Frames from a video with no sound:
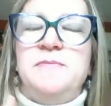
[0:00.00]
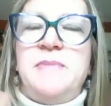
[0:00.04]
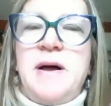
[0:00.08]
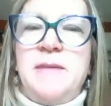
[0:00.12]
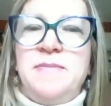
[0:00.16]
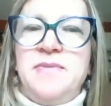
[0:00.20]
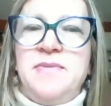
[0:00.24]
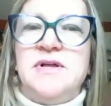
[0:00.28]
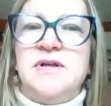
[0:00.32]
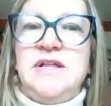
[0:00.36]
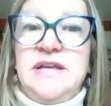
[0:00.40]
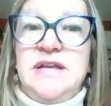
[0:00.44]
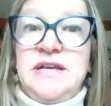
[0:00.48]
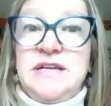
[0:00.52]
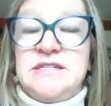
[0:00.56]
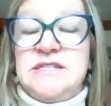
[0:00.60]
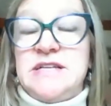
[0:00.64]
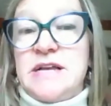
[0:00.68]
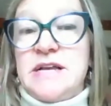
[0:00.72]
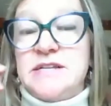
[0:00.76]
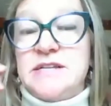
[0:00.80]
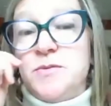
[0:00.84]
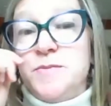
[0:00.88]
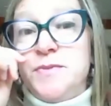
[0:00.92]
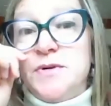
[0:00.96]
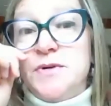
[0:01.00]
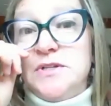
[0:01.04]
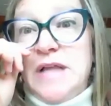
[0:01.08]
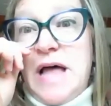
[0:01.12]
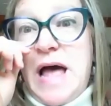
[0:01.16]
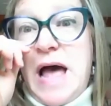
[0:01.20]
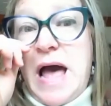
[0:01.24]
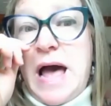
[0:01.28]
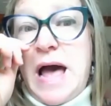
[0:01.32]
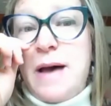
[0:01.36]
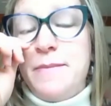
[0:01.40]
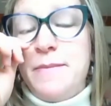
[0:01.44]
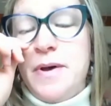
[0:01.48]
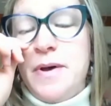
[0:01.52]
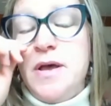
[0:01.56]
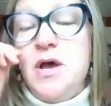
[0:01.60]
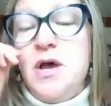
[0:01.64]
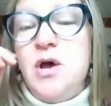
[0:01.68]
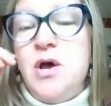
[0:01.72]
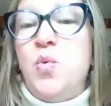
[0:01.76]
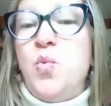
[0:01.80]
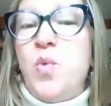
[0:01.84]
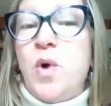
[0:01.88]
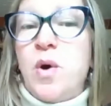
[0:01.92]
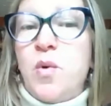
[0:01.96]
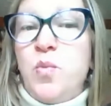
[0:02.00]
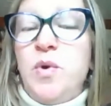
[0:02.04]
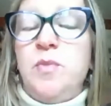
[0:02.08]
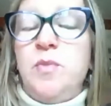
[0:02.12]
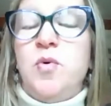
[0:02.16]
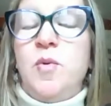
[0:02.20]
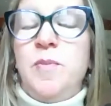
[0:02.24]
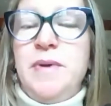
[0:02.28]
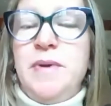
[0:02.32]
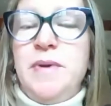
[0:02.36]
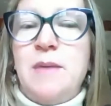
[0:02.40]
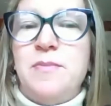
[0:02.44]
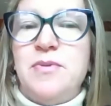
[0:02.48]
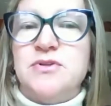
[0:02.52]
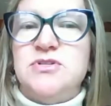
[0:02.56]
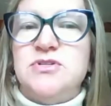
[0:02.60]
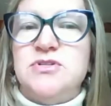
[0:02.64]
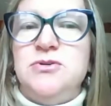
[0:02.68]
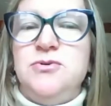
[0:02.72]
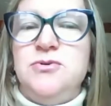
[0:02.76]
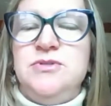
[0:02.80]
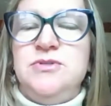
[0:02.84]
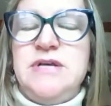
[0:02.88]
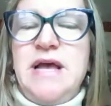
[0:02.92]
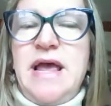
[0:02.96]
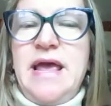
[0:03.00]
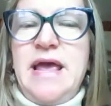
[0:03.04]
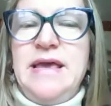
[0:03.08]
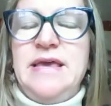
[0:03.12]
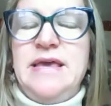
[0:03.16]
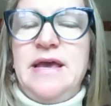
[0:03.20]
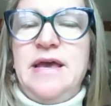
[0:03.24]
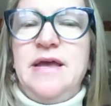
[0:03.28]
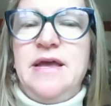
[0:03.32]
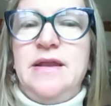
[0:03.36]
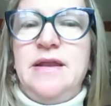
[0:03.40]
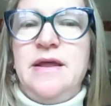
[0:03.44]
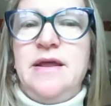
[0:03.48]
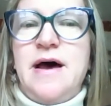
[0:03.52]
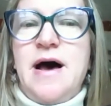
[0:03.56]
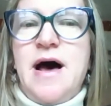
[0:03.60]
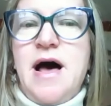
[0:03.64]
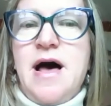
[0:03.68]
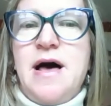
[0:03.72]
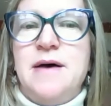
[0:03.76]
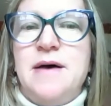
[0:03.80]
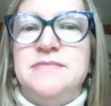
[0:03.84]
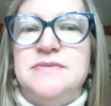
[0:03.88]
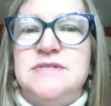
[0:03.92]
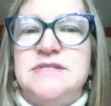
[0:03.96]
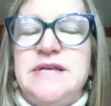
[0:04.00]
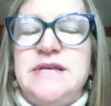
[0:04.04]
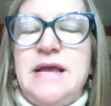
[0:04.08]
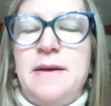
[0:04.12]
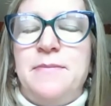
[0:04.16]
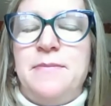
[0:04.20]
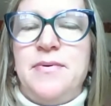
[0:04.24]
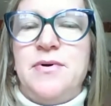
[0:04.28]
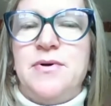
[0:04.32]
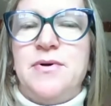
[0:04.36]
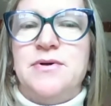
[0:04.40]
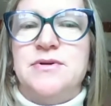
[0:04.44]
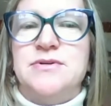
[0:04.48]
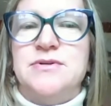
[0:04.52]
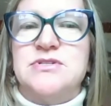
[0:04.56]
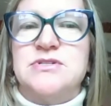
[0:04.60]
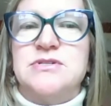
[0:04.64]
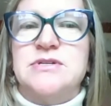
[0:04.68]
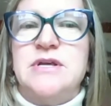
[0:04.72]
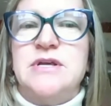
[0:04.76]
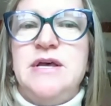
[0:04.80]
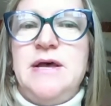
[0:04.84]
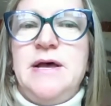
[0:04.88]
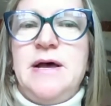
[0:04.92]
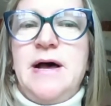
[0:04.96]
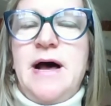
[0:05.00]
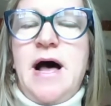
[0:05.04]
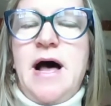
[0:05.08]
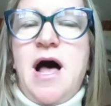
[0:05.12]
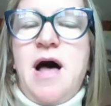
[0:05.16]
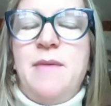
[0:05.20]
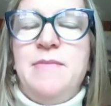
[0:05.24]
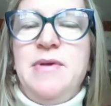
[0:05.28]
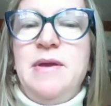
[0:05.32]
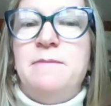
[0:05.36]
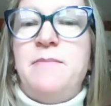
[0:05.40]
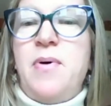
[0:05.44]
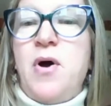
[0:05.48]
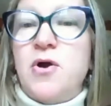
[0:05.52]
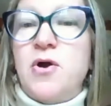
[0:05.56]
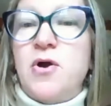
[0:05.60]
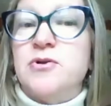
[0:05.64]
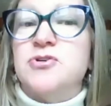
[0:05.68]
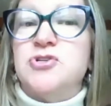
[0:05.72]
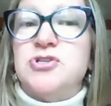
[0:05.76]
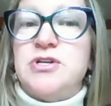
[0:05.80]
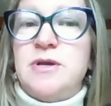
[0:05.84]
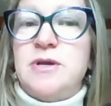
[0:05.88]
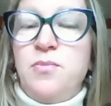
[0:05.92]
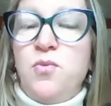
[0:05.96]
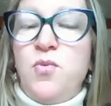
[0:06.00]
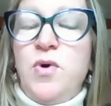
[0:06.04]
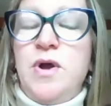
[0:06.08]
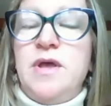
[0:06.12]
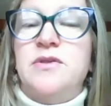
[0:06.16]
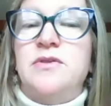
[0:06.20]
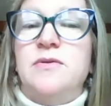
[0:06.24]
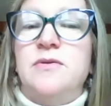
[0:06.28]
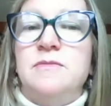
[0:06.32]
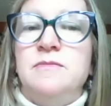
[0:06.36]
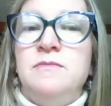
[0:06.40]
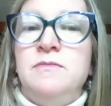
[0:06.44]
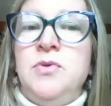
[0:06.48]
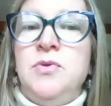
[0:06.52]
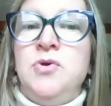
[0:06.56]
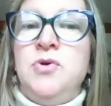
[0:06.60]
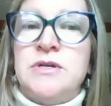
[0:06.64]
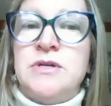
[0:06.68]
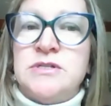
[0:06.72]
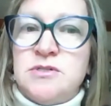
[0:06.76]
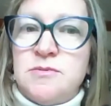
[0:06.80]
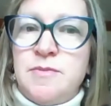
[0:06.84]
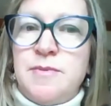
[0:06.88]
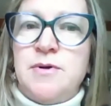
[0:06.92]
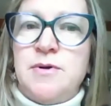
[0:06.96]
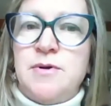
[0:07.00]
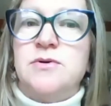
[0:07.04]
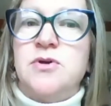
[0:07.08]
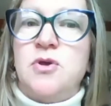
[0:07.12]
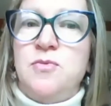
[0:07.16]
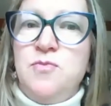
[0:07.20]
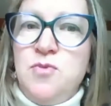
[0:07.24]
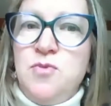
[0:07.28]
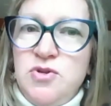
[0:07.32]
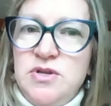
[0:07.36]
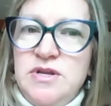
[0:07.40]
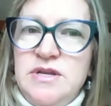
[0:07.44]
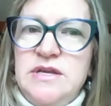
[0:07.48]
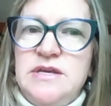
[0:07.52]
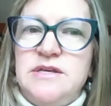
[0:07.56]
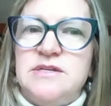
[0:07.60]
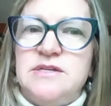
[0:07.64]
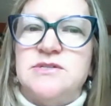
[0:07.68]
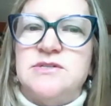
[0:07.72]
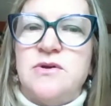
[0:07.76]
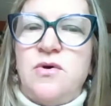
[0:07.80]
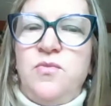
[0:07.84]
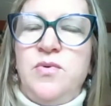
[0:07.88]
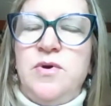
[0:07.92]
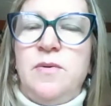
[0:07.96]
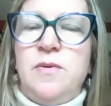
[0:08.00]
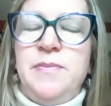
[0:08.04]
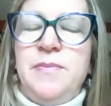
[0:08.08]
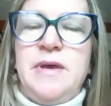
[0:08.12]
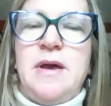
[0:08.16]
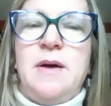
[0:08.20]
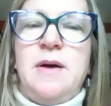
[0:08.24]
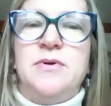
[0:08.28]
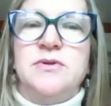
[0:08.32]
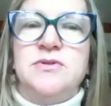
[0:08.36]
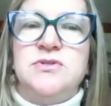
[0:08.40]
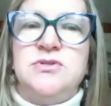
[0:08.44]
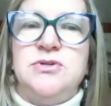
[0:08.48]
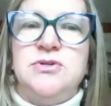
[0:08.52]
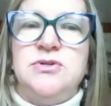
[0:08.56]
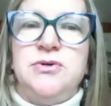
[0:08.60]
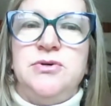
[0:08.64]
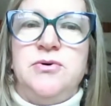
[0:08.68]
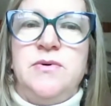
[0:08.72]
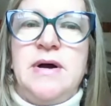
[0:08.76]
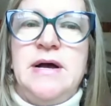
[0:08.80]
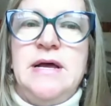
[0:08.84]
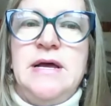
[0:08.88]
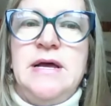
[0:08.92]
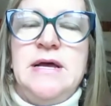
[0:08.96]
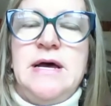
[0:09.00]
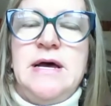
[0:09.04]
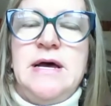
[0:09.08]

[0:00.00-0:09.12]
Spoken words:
publicly accessible lab, where we will be able to take in samples in partnership with municipal communities. So we'll be able to